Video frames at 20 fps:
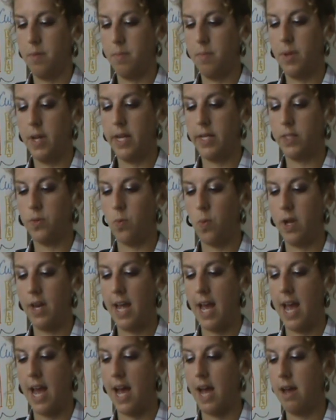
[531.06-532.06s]
plus
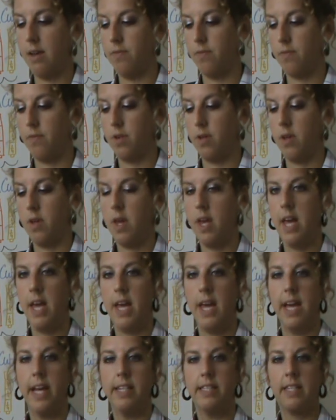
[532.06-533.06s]
1/2,
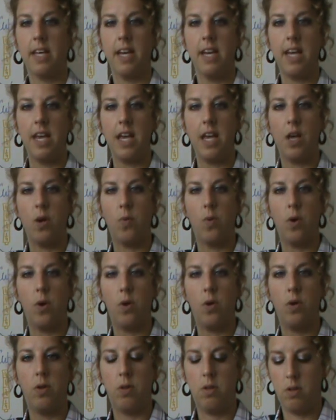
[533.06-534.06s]
it's going to
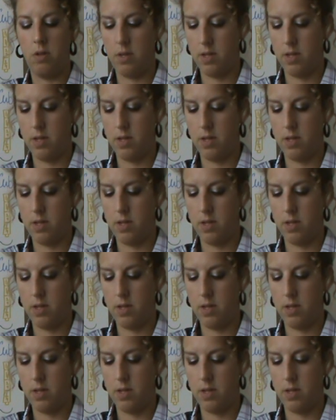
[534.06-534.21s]
equal,